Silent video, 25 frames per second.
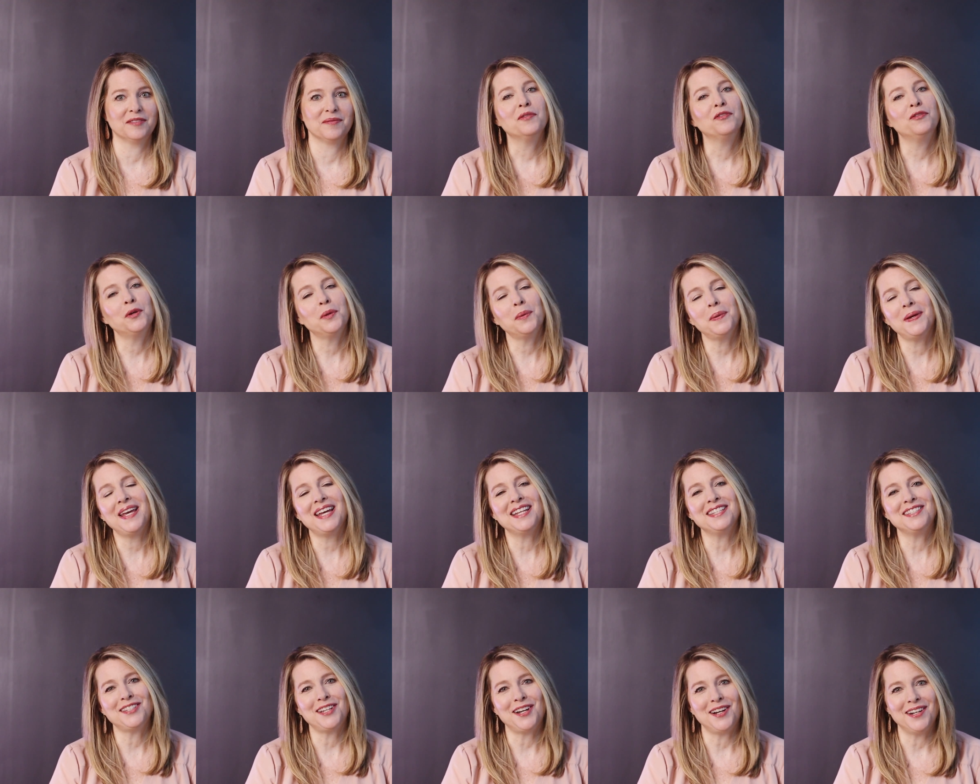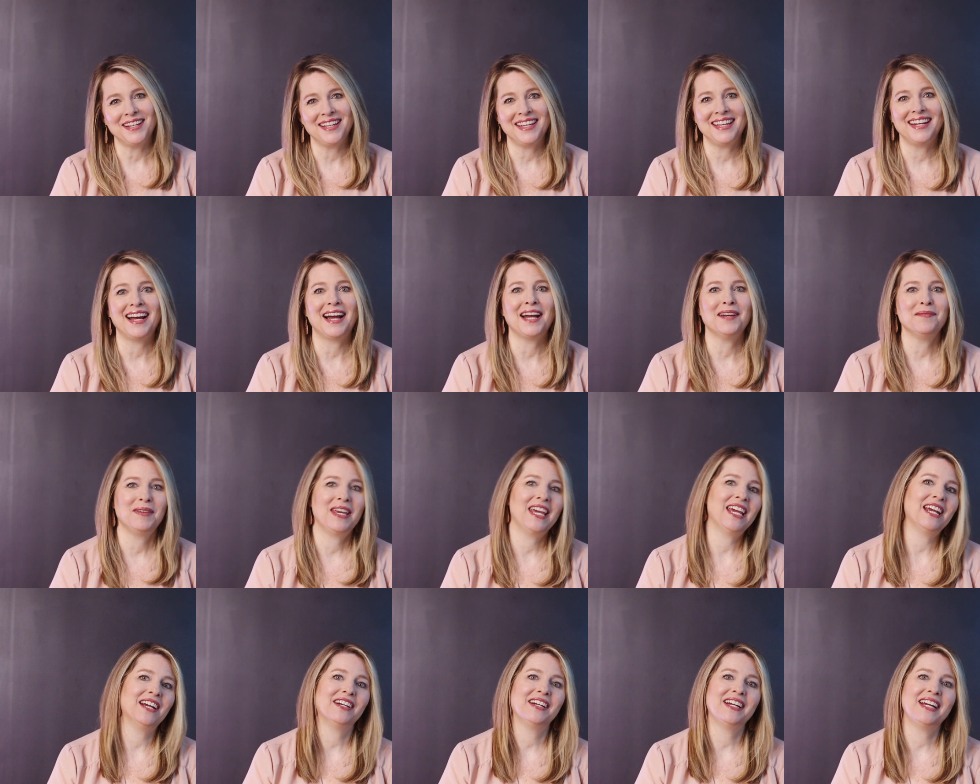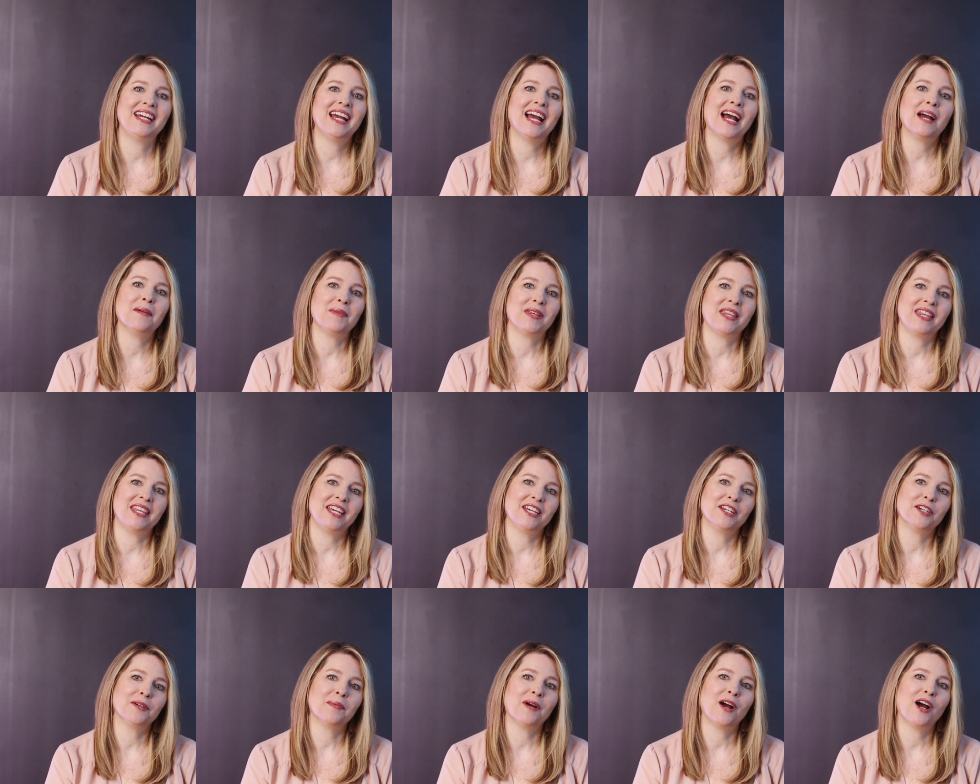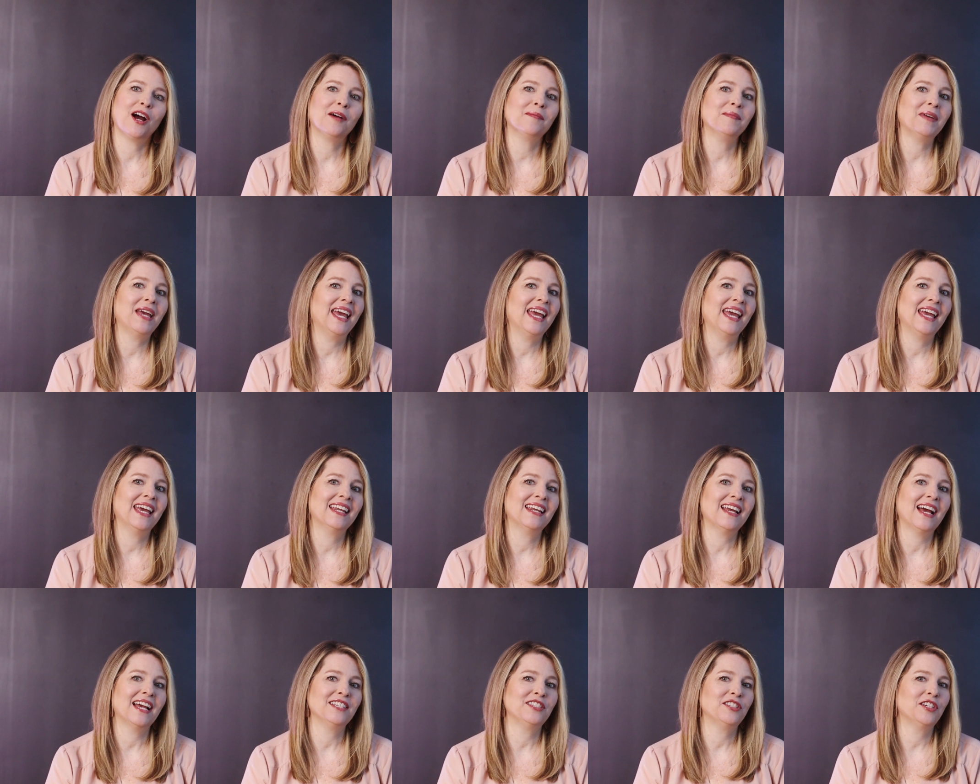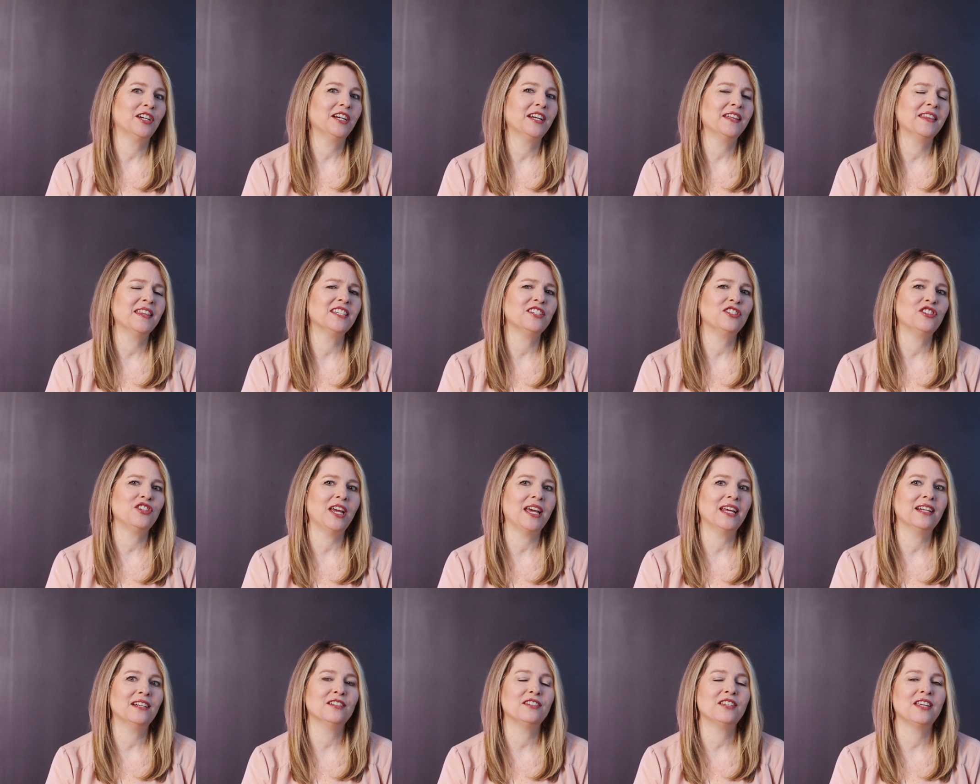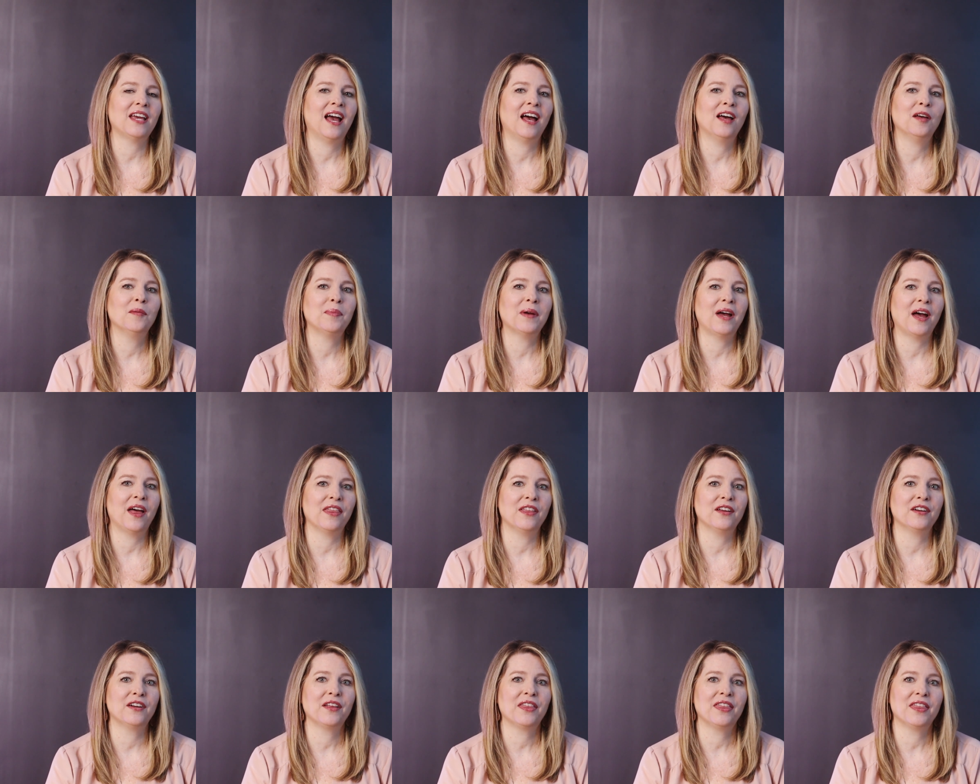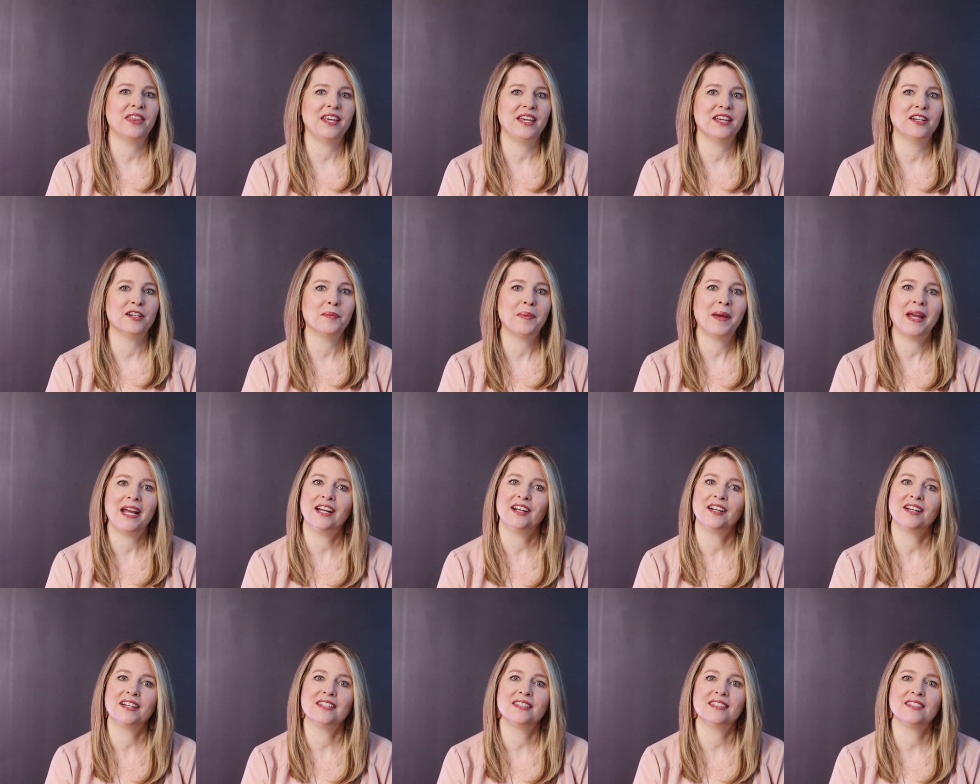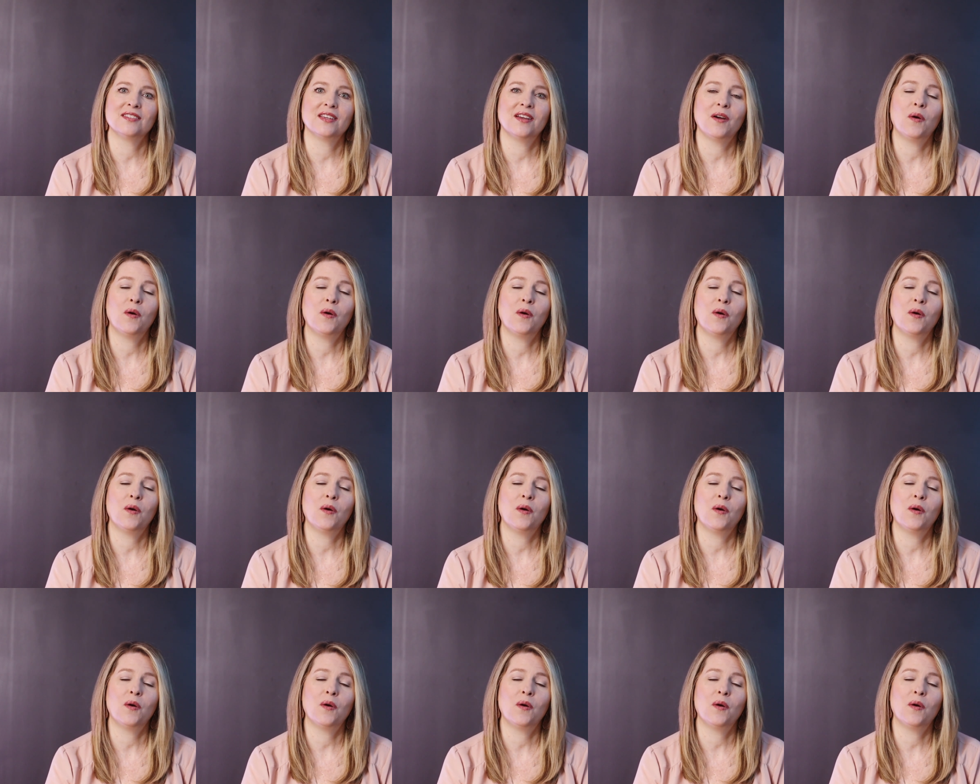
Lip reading: Before we get started, I'm Carrie, I'm a theater mom, and I started this channel to help other theater parents